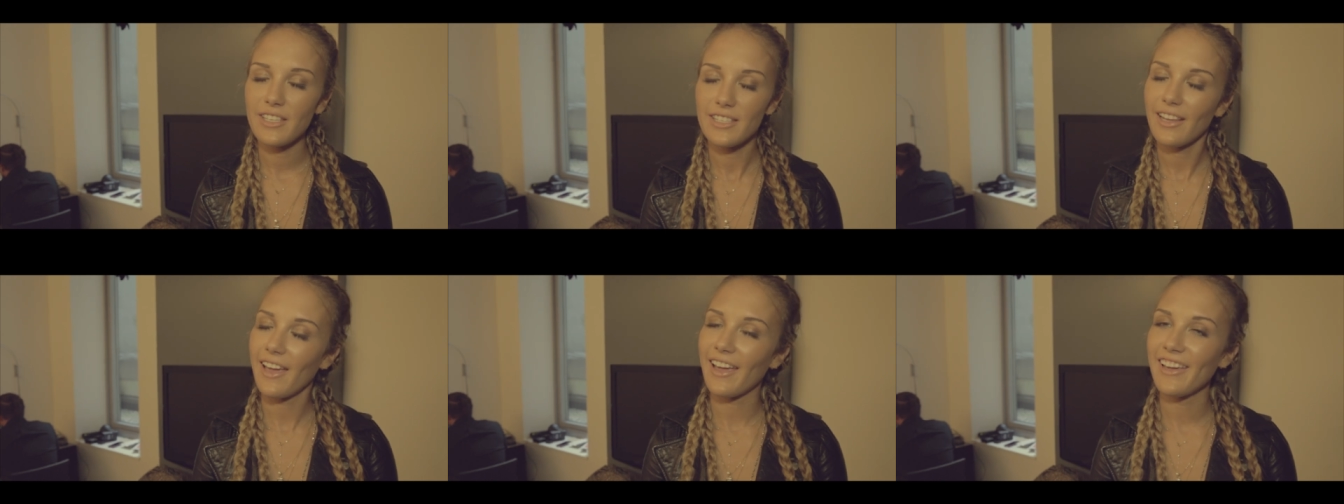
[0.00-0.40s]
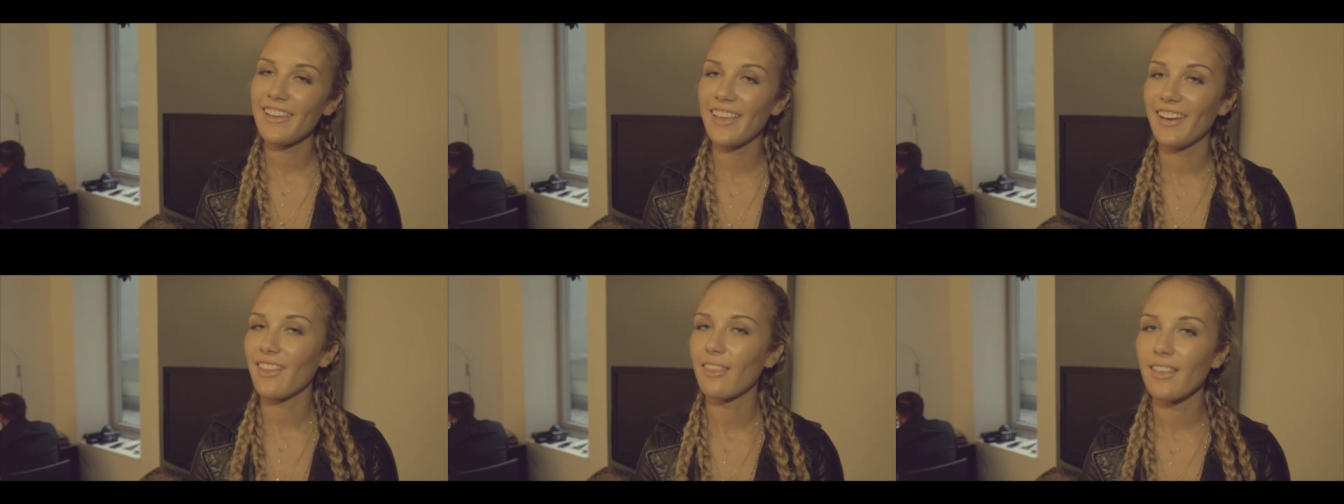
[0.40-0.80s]
the day
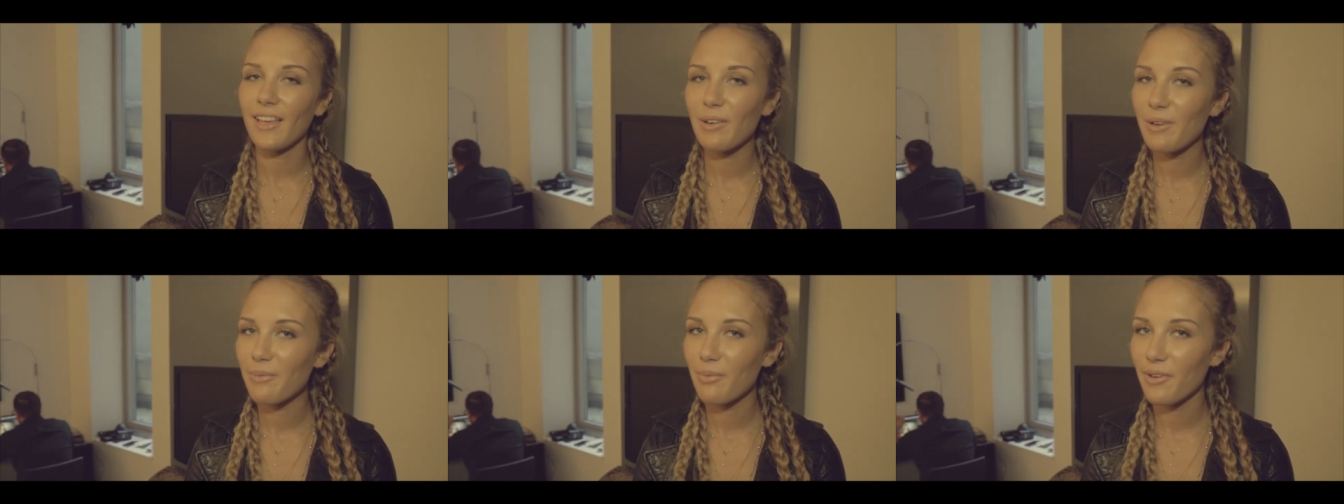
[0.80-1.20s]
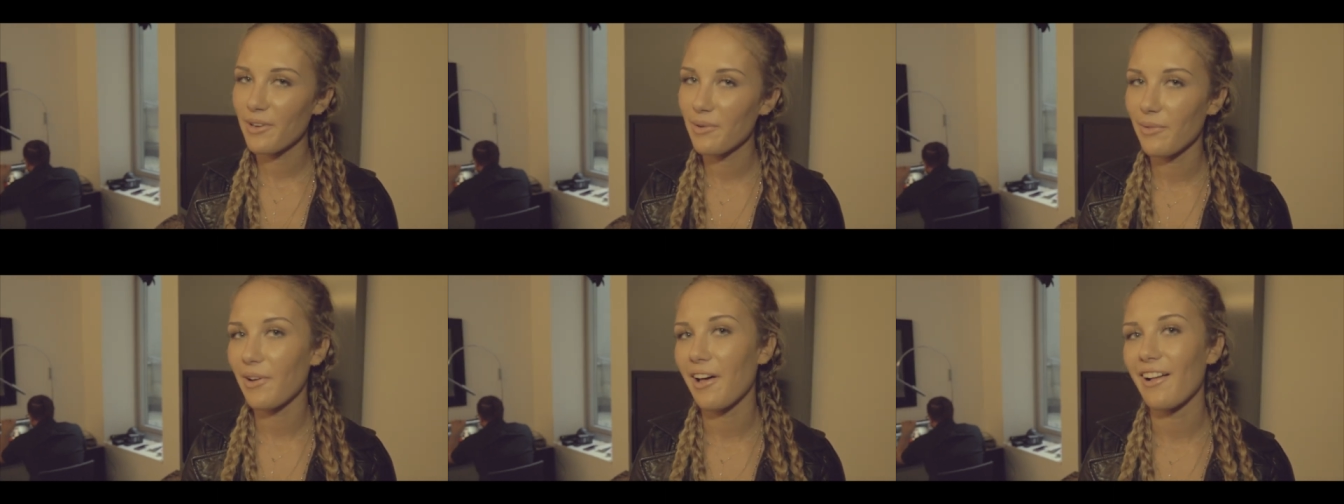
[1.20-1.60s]
and I think it went
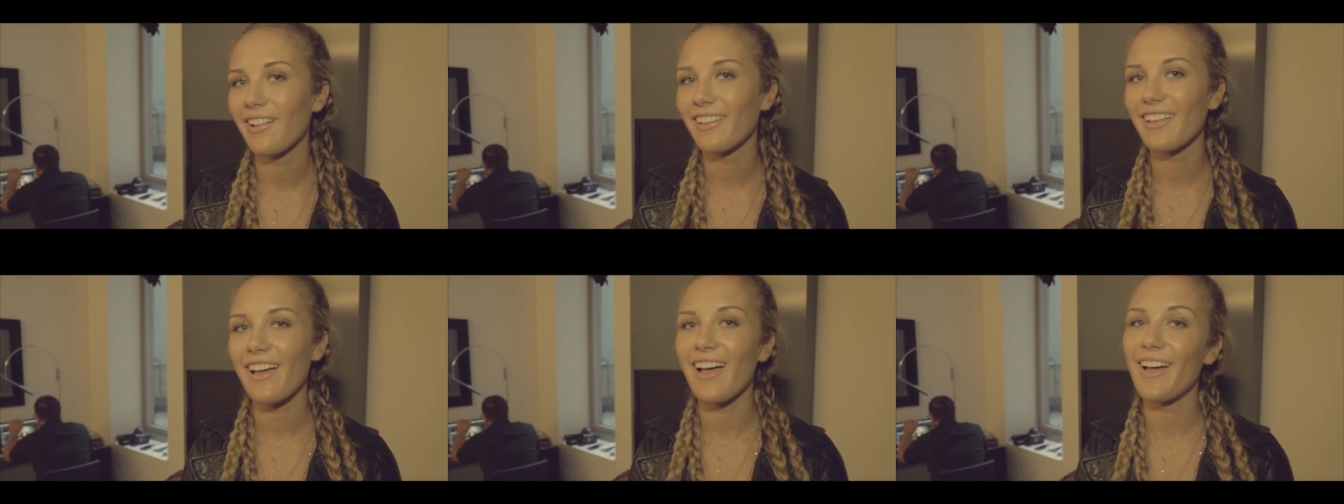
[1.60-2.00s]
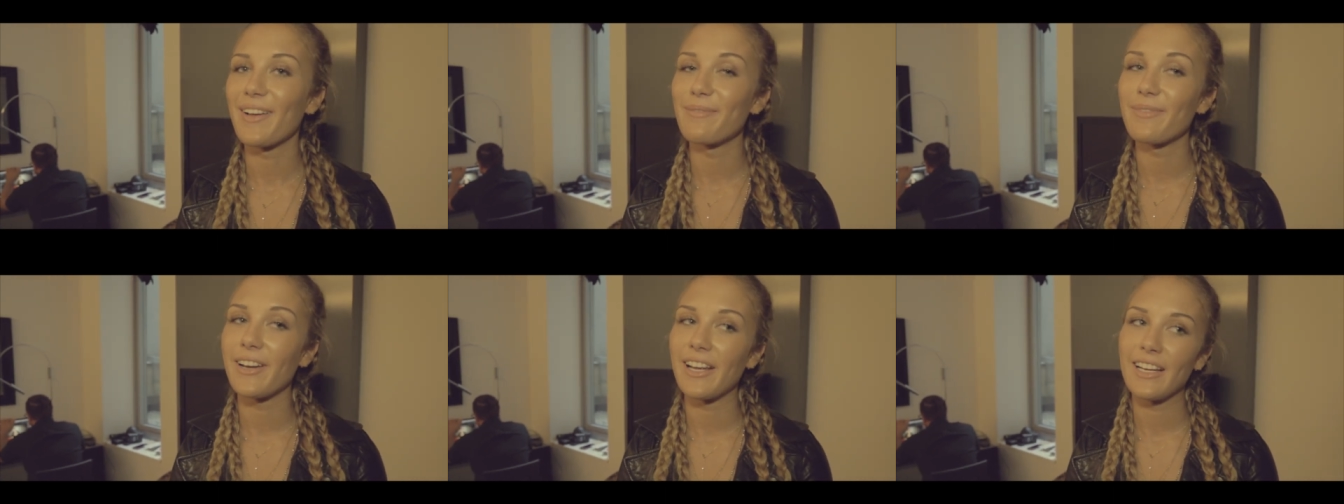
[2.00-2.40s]
pretty well.
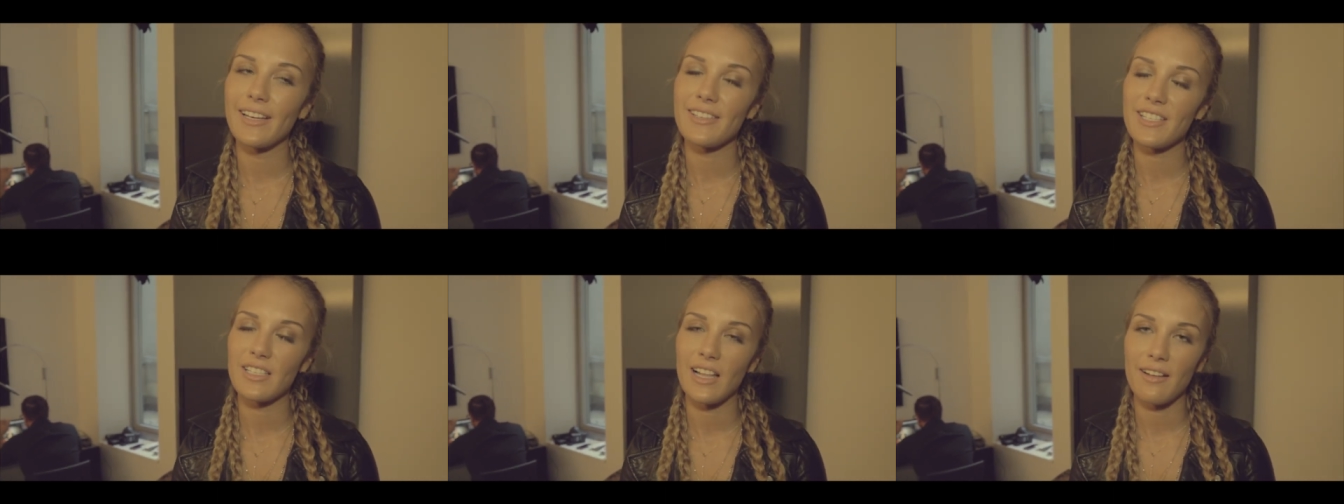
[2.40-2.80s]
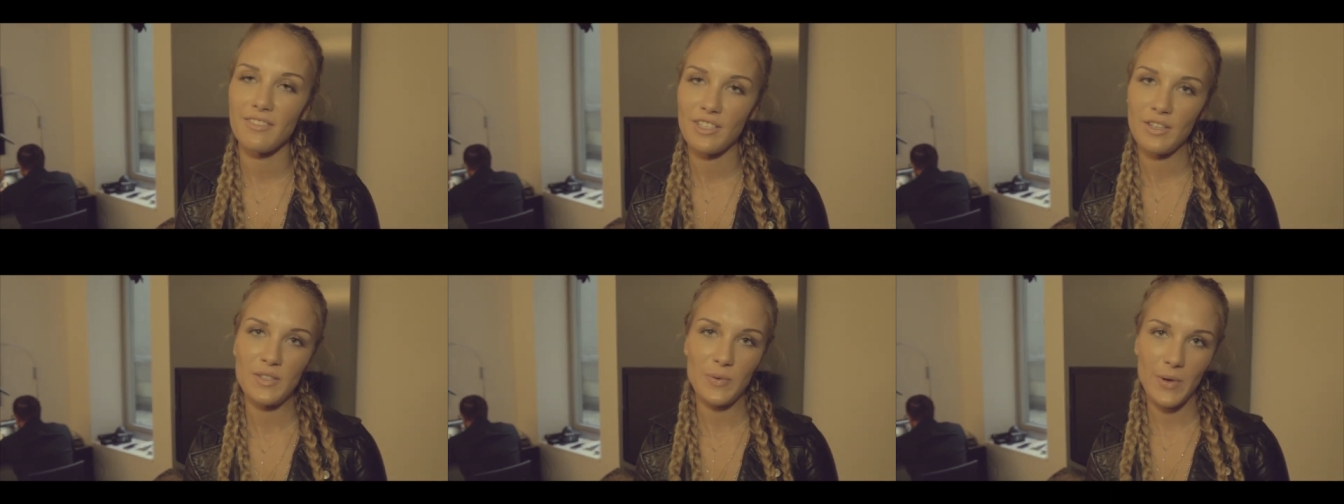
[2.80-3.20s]
Um, but I guess you'll have
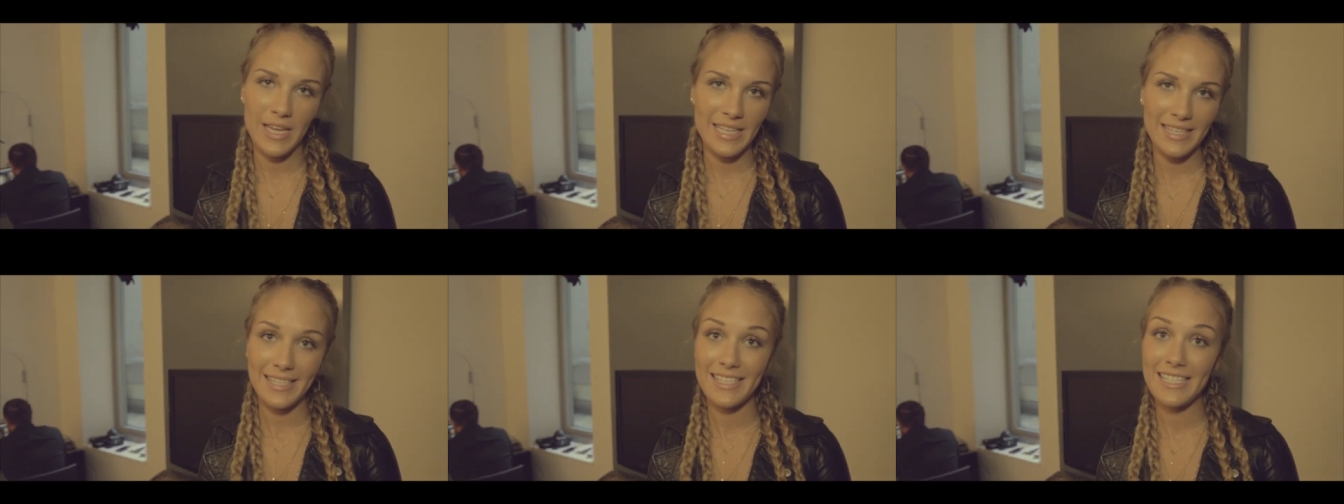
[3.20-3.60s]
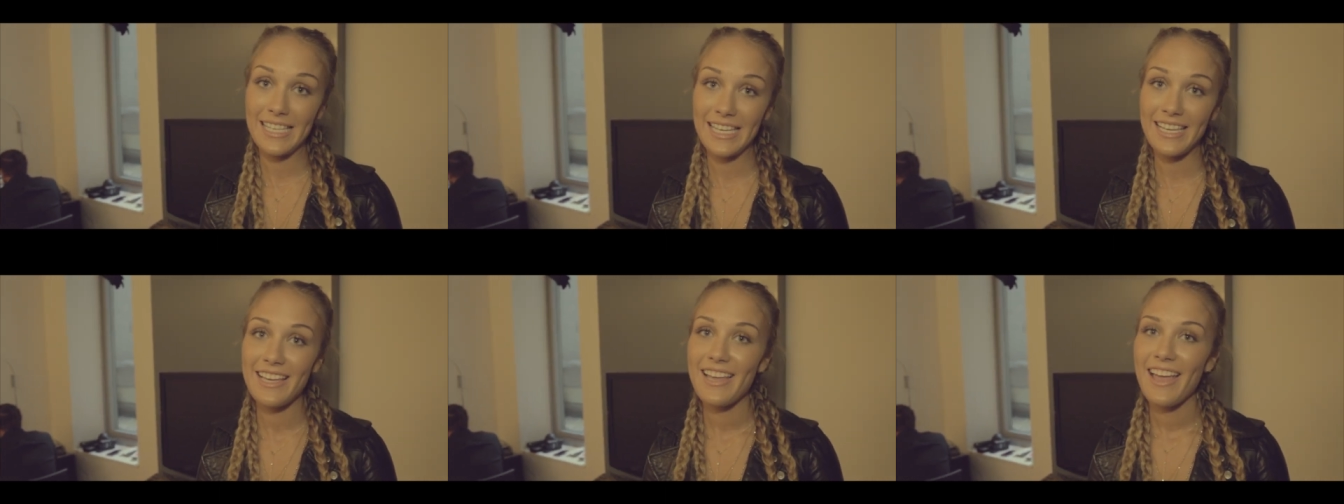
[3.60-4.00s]
to just wait and
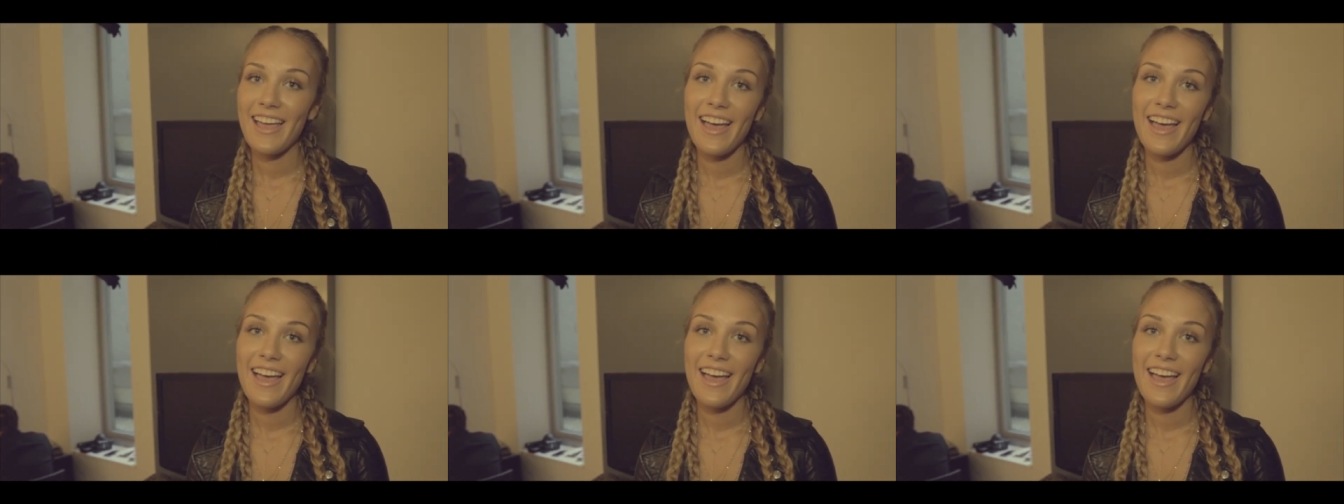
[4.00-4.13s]
see.